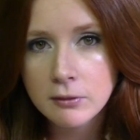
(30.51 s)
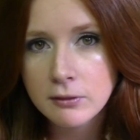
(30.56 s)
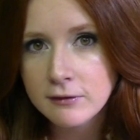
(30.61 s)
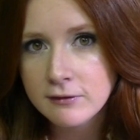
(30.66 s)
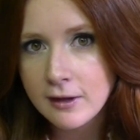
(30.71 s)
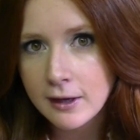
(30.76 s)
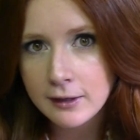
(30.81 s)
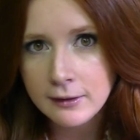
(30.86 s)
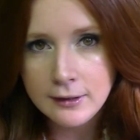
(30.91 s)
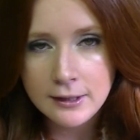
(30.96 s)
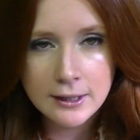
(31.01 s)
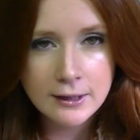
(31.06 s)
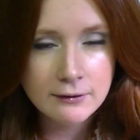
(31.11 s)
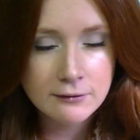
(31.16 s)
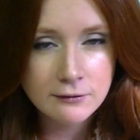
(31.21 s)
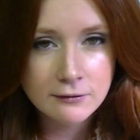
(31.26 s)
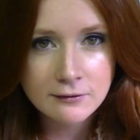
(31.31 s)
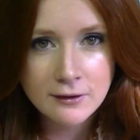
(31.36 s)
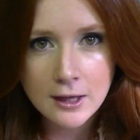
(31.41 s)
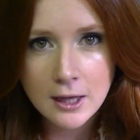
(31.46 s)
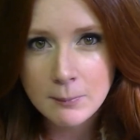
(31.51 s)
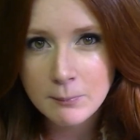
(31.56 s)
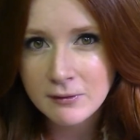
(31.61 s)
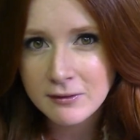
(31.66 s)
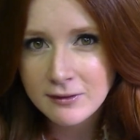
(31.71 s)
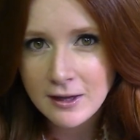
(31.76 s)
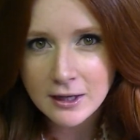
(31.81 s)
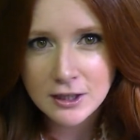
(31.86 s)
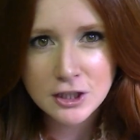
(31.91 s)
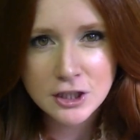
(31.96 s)
the technique is the same, the
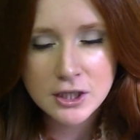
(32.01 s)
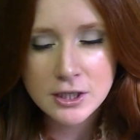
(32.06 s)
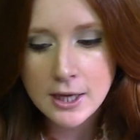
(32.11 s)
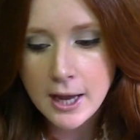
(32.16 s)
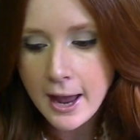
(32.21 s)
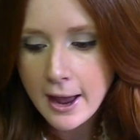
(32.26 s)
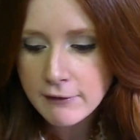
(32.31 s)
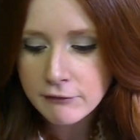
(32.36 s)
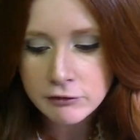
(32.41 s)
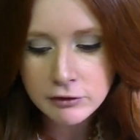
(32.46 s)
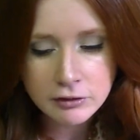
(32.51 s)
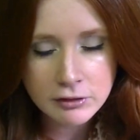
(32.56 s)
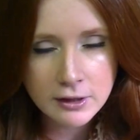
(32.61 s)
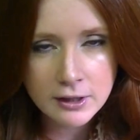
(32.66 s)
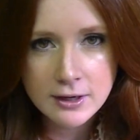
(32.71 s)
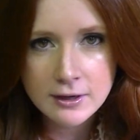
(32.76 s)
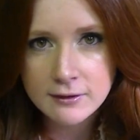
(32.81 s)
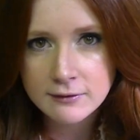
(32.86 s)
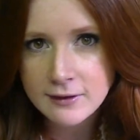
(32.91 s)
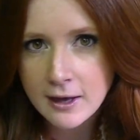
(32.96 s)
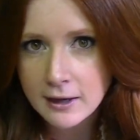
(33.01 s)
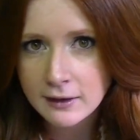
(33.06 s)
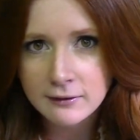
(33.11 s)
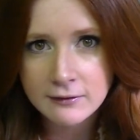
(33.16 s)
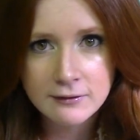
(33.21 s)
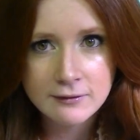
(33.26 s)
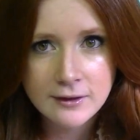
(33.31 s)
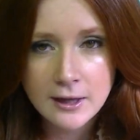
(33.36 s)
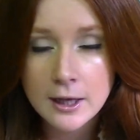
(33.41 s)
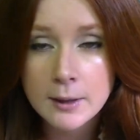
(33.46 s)
sectioning, everything exactly
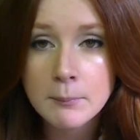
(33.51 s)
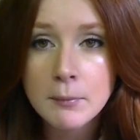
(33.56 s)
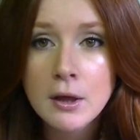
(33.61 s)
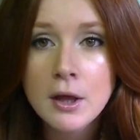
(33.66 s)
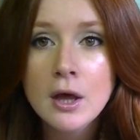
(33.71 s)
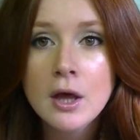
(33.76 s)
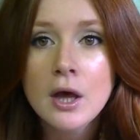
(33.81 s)
the same.